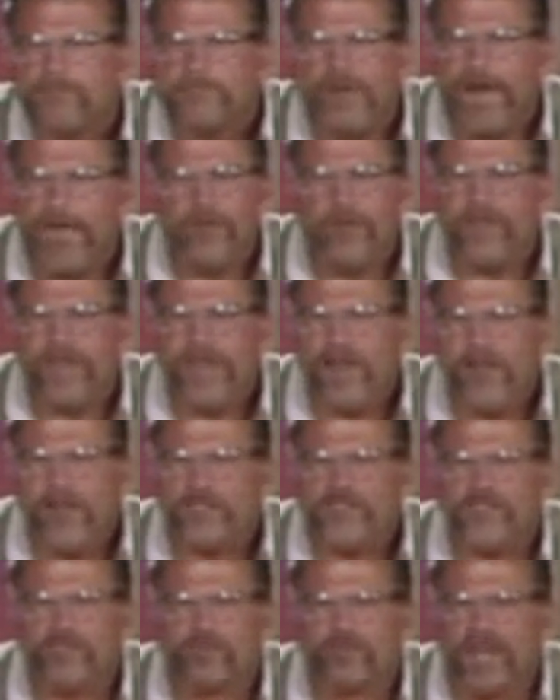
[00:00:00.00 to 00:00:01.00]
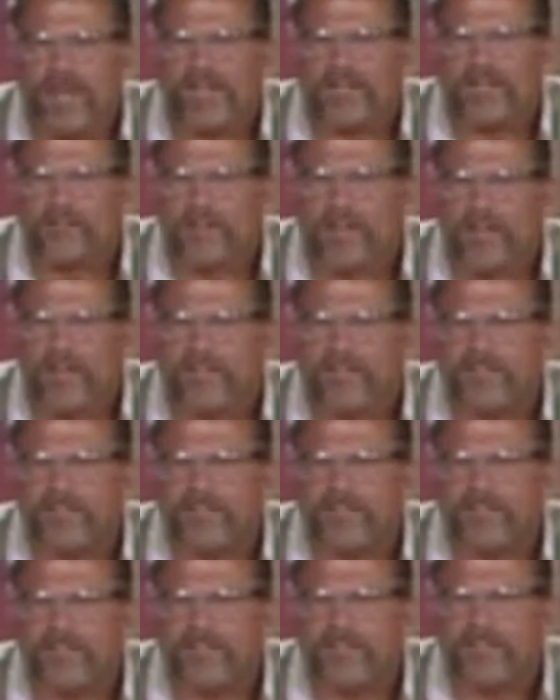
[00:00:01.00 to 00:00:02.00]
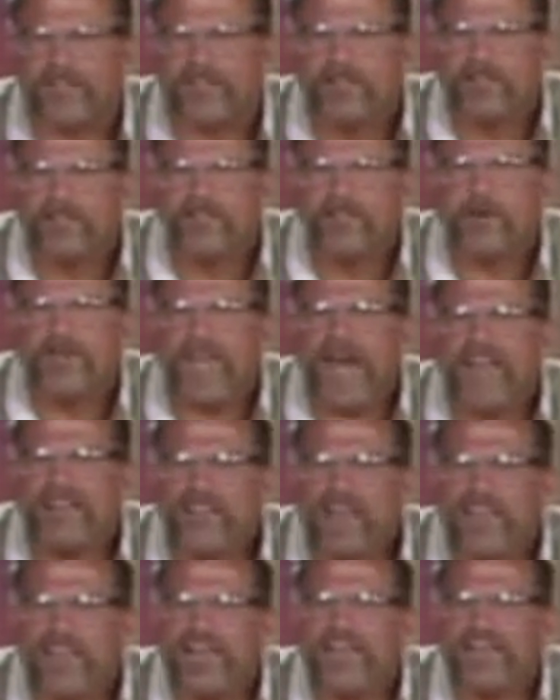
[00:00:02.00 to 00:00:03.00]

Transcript: Faith. I don't care what you like or not. You know what I like?